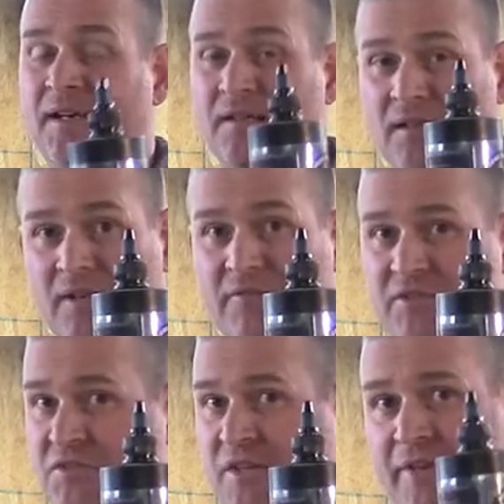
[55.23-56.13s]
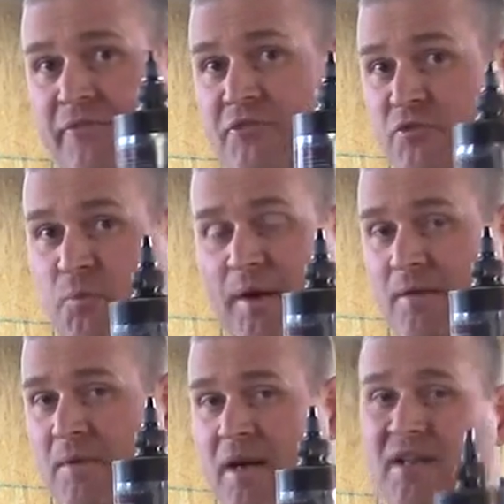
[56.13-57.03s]
I love this stuff,
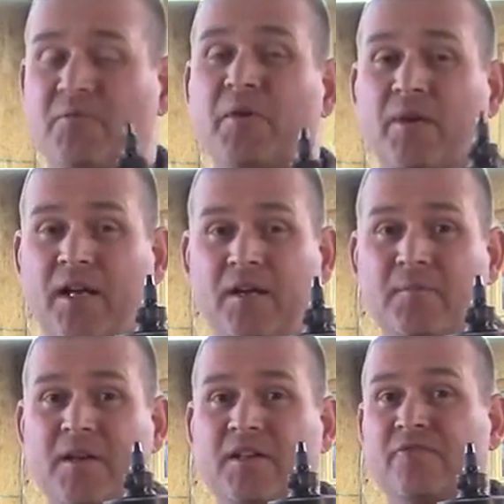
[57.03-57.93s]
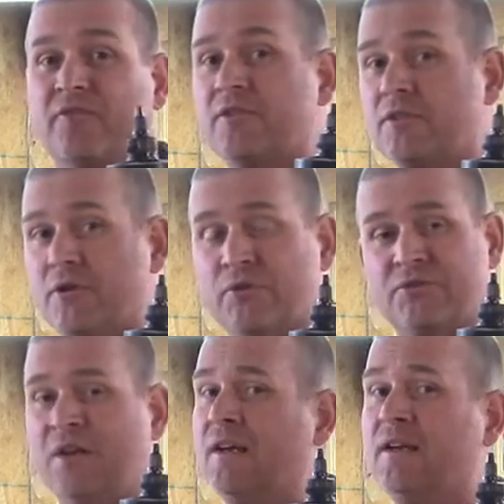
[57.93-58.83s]
swear by it, and we recommend it for the
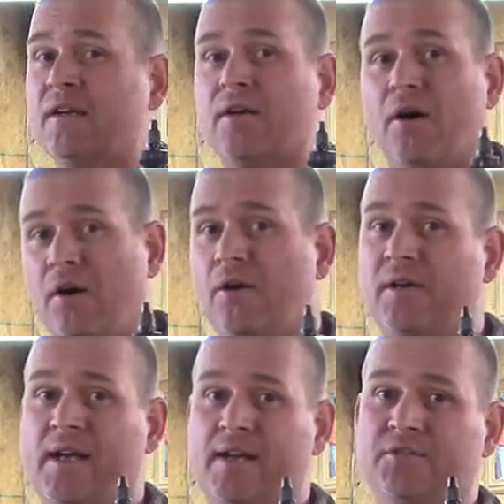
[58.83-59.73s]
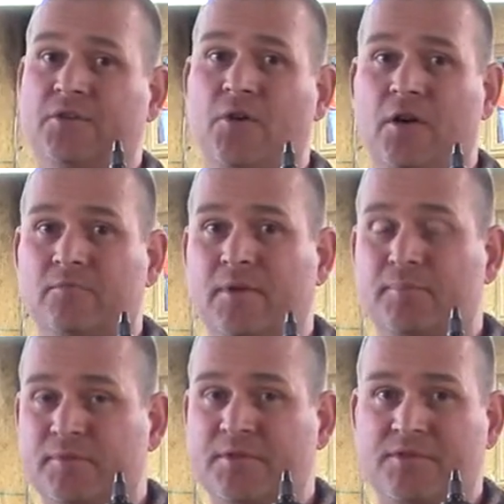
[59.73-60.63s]
use in all Casto Armory
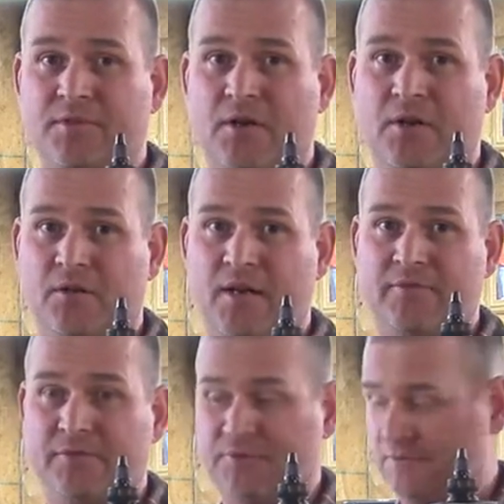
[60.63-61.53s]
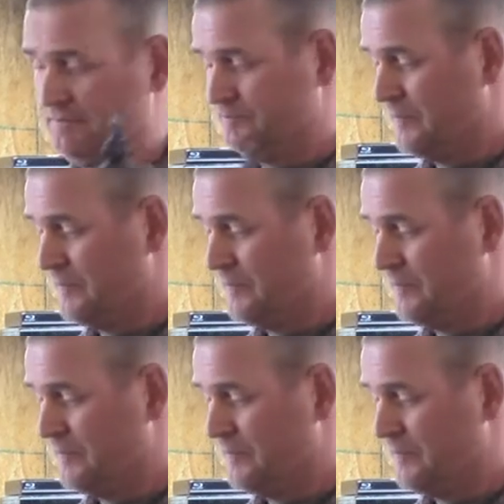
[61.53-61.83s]
precision long rifles.